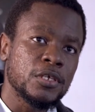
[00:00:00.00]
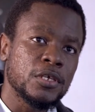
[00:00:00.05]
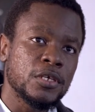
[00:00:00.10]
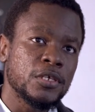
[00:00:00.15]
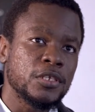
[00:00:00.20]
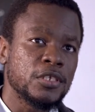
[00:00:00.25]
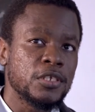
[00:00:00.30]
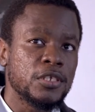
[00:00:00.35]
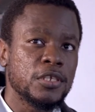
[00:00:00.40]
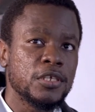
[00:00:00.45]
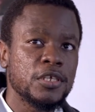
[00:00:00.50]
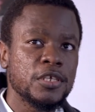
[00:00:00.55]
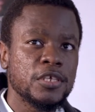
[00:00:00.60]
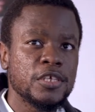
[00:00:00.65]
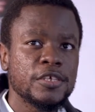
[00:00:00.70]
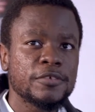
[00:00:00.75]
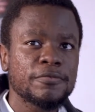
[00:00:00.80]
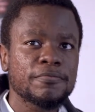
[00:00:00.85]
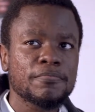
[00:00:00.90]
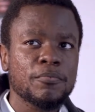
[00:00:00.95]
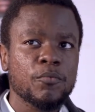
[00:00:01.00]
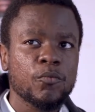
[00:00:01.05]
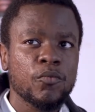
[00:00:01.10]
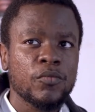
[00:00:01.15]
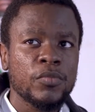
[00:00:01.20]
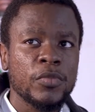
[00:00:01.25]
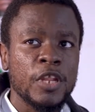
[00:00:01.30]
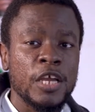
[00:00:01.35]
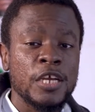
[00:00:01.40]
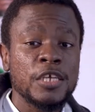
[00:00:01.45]
in the
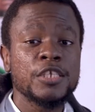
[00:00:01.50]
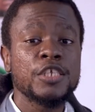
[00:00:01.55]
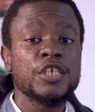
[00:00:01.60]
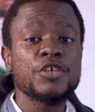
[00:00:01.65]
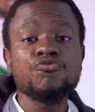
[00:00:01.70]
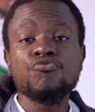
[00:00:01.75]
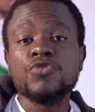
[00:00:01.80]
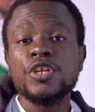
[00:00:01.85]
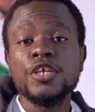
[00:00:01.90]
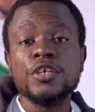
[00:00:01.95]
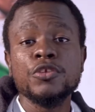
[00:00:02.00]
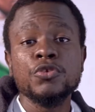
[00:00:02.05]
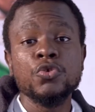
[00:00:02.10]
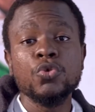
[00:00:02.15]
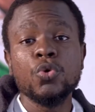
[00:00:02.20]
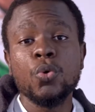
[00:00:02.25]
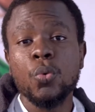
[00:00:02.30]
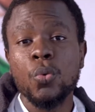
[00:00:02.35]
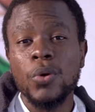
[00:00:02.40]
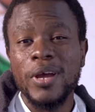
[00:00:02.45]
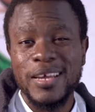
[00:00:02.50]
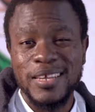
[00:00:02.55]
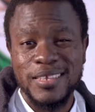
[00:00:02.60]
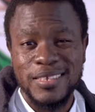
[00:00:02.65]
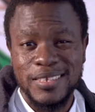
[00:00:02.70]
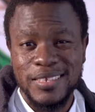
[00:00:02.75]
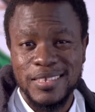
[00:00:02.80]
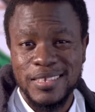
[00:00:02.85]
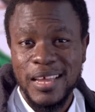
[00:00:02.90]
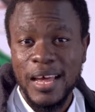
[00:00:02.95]
he didn't really know
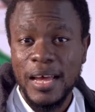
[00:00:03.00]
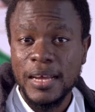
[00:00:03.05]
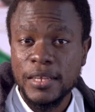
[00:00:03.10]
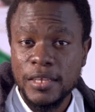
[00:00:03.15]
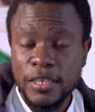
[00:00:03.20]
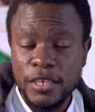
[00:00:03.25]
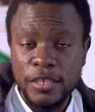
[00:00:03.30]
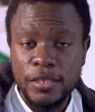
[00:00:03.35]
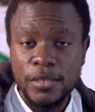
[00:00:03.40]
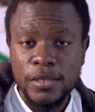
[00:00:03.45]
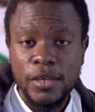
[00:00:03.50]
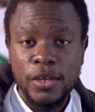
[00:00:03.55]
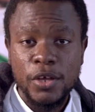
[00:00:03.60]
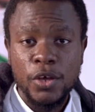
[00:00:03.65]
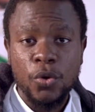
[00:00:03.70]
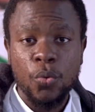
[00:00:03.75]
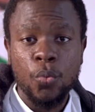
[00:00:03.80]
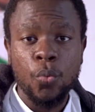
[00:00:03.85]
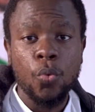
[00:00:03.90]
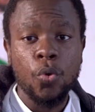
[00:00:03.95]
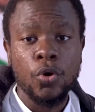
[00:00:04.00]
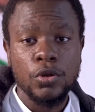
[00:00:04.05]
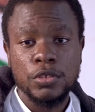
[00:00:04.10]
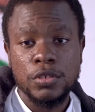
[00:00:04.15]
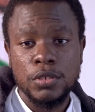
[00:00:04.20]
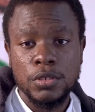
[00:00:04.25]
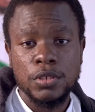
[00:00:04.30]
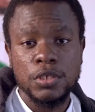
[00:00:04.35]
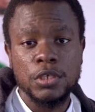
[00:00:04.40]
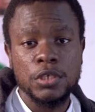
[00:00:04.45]
exactly what
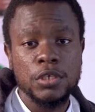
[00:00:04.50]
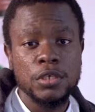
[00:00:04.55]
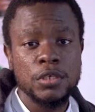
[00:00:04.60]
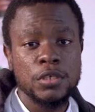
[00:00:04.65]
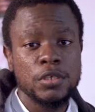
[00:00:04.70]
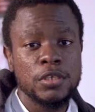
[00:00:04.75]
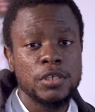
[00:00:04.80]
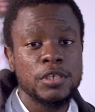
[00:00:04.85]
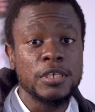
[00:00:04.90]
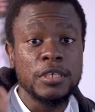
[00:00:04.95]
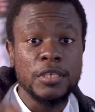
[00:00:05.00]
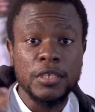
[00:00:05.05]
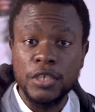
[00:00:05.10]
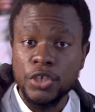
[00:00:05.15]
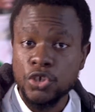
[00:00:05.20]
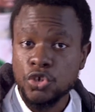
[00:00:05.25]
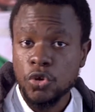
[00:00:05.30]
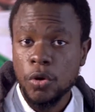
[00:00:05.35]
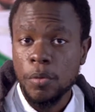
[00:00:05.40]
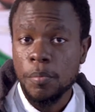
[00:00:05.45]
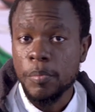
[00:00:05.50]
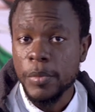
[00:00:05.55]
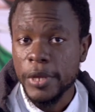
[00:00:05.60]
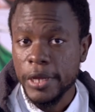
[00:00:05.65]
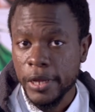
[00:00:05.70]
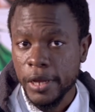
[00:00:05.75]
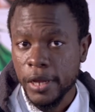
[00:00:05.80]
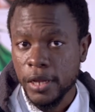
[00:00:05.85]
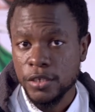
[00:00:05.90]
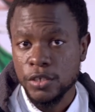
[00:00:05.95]
the decision
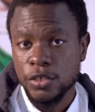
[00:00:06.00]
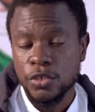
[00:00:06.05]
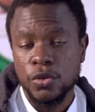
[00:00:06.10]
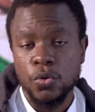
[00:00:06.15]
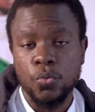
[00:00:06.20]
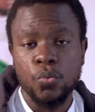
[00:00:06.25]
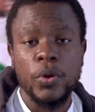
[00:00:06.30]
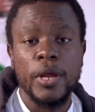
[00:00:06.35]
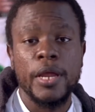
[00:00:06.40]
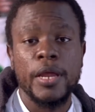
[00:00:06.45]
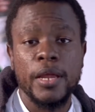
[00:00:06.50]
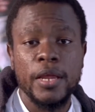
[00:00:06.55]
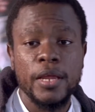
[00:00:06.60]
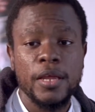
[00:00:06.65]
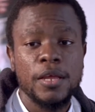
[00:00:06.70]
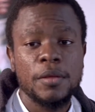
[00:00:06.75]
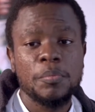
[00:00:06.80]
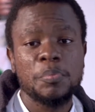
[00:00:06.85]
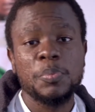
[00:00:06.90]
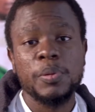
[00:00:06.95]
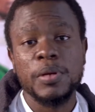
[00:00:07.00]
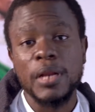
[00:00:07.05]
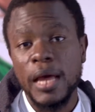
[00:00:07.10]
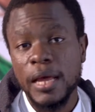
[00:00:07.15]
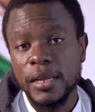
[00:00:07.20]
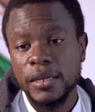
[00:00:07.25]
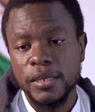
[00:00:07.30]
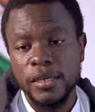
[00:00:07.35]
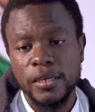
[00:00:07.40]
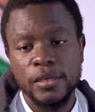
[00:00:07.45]
makers were
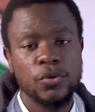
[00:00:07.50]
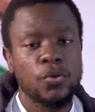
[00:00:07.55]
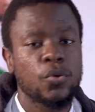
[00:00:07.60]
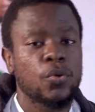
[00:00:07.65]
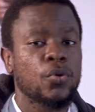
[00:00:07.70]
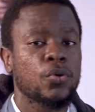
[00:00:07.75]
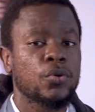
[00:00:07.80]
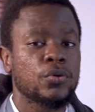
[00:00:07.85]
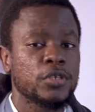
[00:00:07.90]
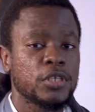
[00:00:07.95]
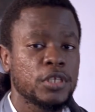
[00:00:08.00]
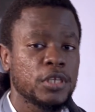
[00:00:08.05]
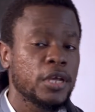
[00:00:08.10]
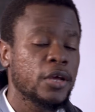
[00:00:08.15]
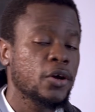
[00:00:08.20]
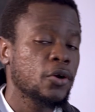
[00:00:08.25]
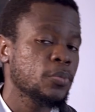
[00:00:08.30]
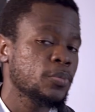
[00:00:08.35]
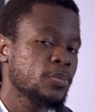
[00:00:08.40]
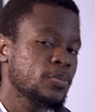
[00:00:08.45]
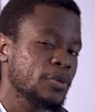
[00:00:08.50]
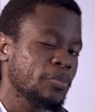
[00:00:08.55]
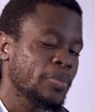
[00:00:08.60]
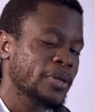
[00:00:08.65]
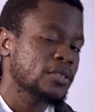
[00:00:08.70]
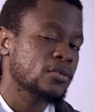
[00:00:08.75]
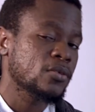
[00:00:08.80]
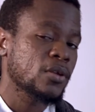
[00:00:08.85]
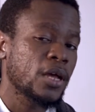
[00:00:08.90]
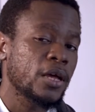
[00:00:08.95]
planning or the help, the
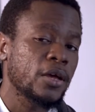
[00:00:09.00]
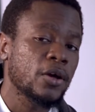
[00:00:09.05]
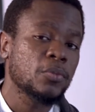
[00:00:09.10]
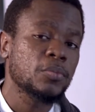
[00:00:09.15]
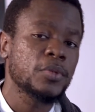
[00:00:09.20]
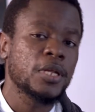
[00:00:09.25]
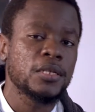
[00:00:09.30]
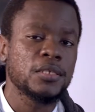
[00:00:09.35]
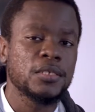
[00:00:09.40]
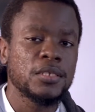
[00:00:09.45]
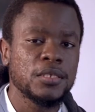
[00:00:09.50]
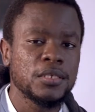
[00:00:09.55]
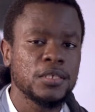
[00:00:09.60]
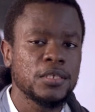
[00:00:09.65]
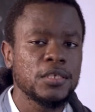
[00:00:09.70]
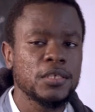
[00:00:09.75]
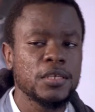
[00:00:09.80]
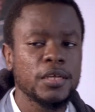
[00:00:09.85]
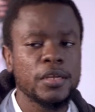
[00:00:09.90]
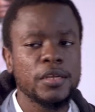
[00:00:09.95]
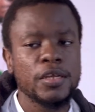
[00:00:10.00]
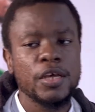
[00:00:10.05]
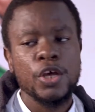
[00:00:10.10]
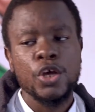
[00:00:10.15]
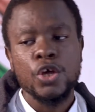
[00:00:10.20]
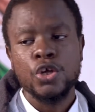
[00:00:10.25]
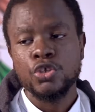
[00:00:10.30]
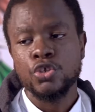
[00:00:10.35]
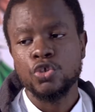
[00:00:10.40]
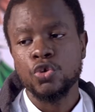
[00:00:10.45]
particular help that they needed.
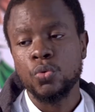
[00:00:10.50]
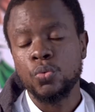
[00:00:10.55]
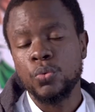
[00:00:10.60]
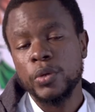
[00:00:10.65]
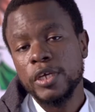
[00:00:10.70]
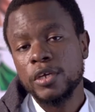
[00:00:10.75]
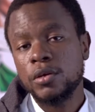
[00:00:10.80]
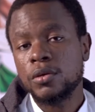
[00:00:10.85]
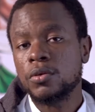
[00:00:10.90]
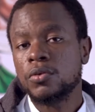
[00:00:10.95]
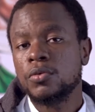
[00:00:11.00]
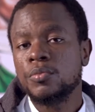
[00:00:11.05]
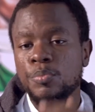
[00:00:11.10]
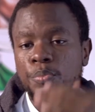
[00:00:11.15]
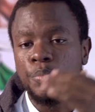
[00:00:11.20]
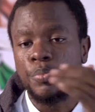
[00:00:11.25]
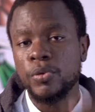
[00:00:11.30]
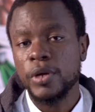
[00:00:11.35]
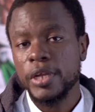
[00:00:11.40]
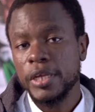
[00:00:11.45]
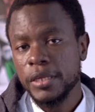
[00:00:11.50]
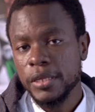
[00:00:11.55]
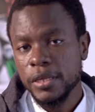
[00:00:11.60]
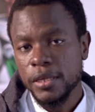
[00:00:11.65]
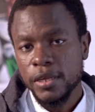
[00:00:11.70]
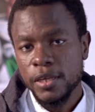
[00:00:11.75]
So we couldn't break